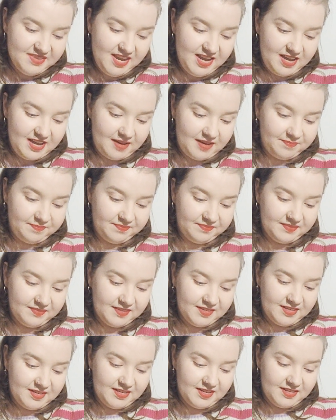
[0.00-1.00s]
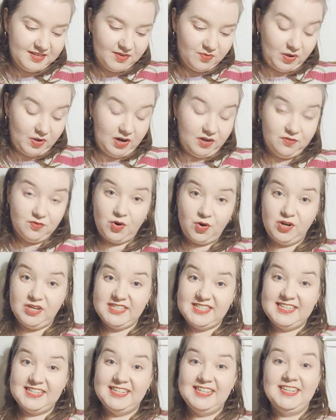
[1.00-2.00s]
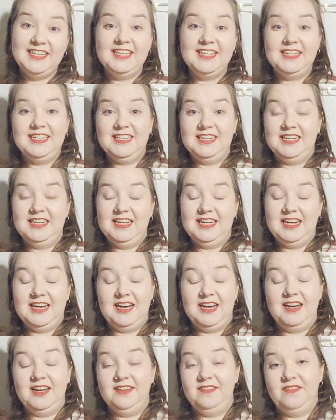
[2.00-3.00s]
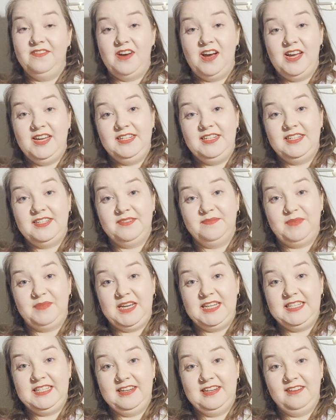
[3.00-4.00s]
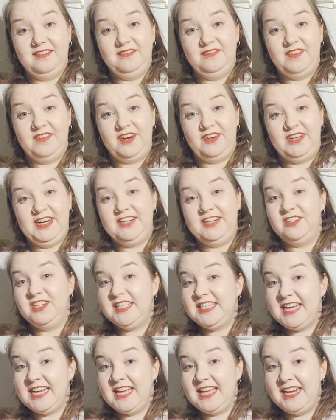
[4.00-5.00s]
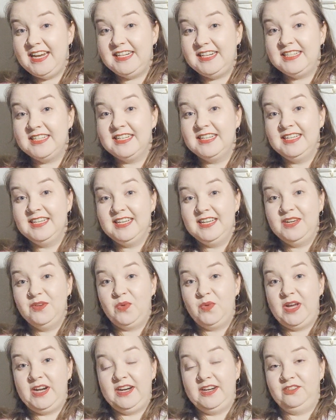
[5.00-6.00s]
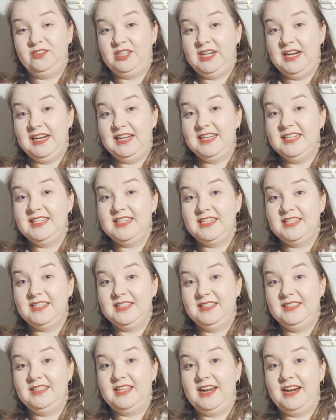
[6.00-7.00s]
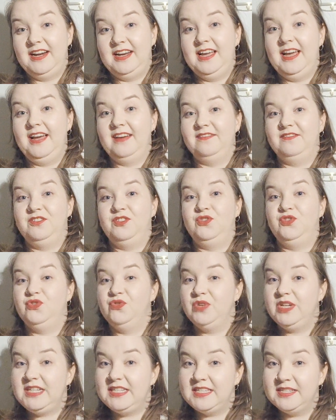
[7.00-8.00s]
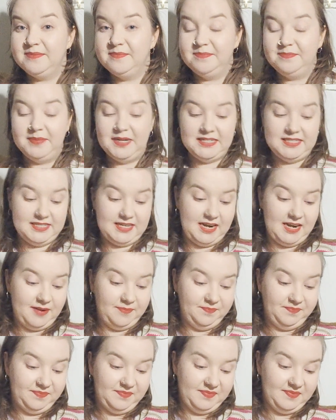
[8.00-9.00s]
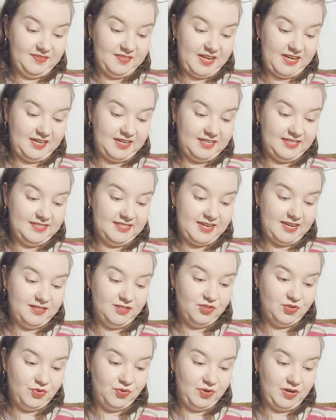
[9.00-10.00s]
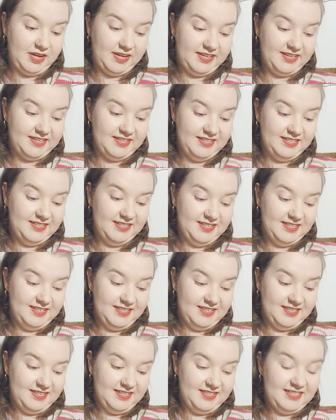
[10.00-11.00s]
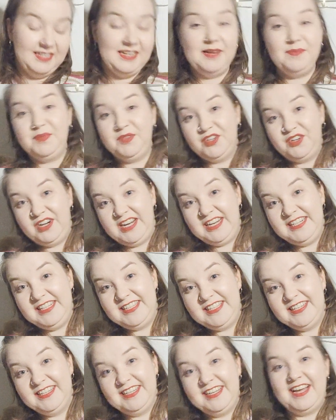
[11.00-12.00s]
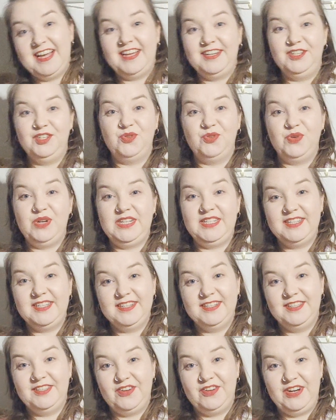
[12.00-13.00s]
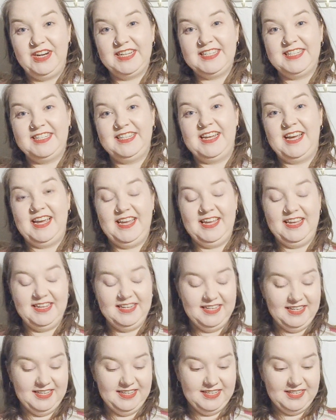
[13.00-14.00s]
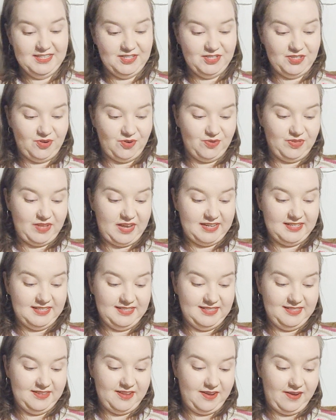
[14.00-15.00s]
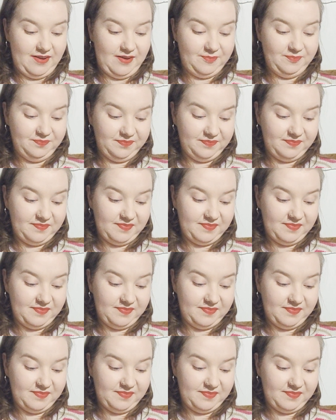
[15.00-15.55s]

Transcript: Well, of course, I find myself very irritated when I realize that I have to do it, but then I tend to like sleep the night and do it the next day, so that the